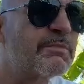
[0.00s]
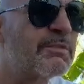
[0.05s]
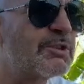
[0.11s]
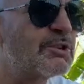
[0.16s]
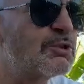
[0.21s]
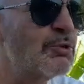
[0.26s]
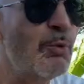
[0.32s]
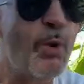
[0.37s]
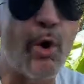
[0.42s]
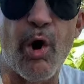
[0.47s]

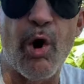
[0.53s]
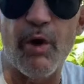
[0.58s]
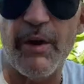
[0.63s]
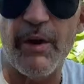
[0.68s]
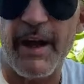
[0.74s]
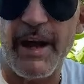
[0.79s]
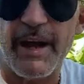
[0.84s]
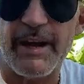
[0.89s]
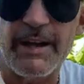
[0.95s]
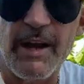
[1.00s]
do all
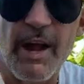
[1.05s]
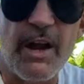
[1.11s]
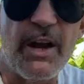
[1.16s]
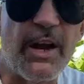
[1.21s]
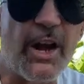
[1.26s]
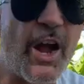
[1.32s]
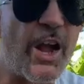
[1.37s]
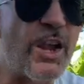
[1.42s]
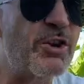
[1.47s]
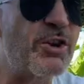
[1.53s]
that.
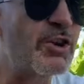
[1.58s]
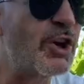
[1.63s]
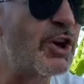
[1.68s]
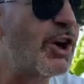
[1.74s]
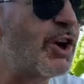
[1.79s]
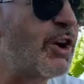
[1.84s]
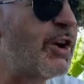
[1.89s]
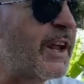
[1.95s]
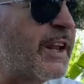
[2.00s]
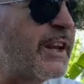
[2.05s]
You
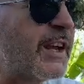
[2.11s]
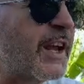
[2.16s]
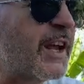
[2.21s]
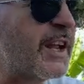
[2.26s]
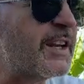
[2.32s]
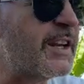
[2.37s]
know, and